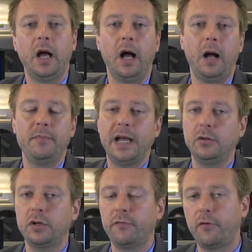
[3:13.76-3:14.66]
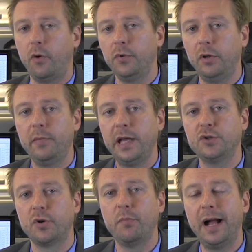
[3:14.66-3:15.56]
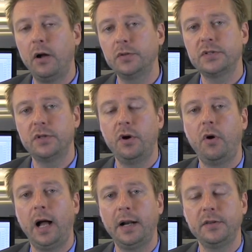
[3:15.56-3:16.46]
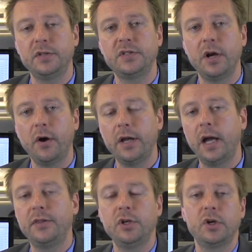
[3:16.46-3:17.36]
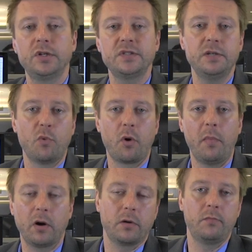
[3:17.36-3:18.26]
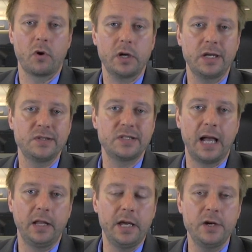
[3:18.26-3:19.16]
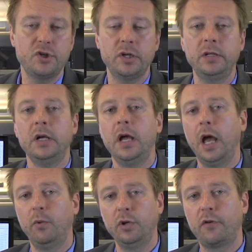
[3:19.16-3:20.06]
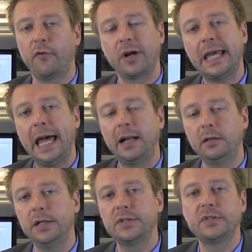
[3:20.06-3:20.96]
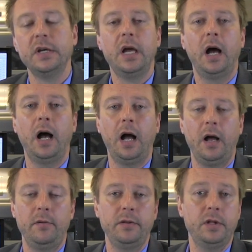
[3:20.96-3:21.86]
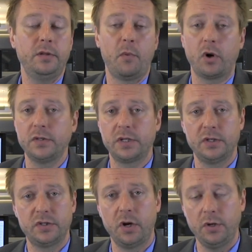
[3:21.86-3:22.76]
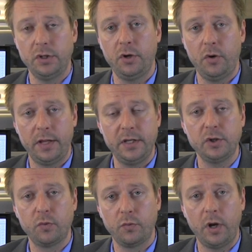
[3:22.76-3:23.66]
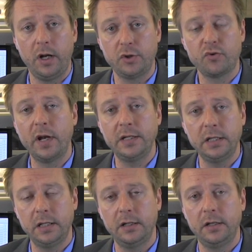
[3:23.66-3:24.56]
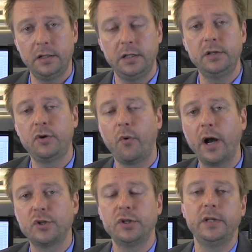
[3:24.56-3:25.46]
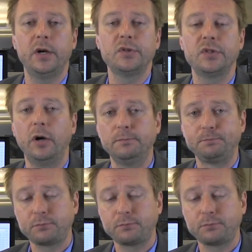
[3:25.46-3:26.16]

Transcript: Not looking for a real major bounce, though, out of this area. I think you're going to see more market consolidation, and we'll look for a catalyst, and then the market's going to start, I think, trending in direction there. So.